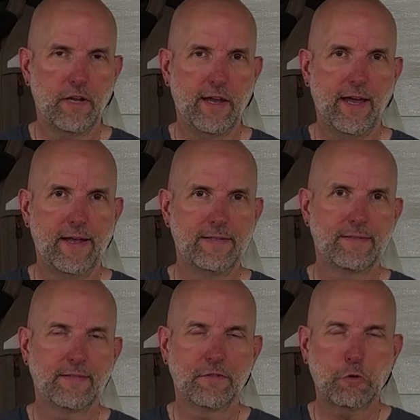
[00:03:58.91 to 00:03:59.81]
and
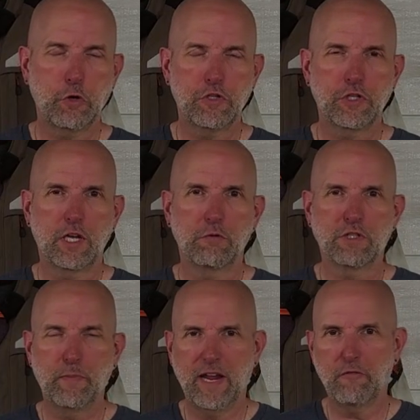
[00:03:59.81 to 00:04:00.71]
of course you get what
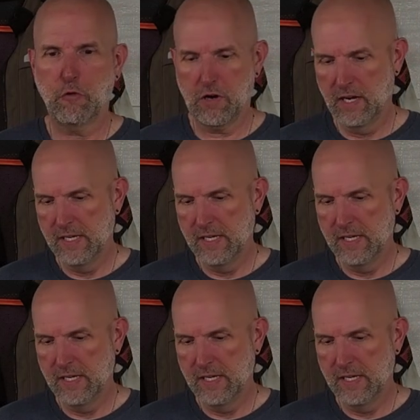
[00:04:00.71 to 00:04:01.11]
you pay for.